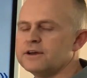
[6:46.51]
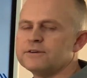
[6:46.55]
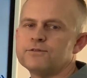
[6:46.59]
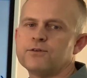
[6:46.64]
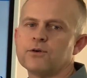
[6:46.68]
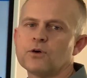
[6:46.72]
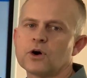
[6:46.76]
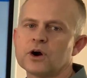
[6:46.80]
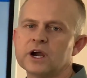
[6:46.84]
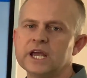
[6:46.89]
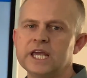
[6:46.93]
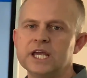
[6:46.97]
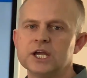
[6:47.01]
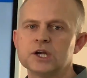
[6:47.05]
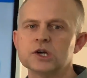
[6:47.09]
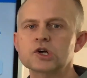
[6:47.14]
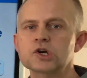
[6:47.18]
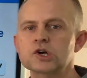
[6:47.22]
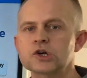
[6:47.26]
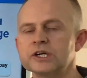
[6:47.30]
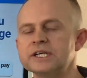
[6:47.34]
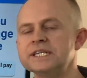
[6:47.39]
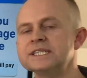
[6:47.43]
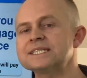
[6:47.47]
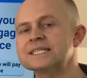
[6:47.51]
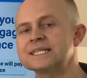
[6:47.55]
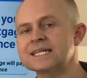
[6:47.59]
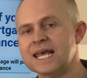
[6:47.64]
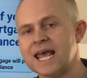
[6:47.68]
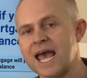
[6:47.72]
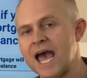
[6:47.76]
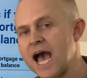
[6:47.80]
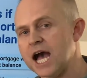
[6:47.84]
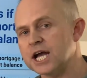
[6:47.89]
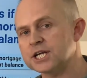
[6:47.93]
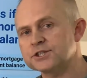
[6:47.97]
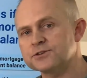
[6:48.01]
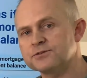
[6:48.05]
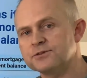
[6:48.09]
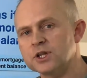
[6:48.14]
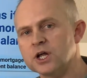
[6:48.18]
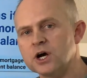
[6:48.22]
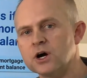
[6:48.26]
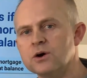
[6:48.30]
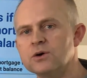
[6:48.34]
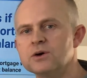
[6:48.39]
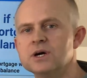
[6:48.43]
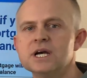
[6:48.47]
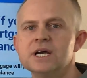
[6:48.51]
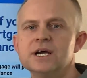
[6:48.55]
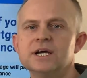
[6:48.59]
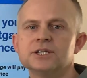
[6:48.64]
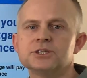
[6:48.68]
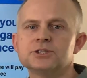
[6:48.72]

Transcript: for increased cash flow,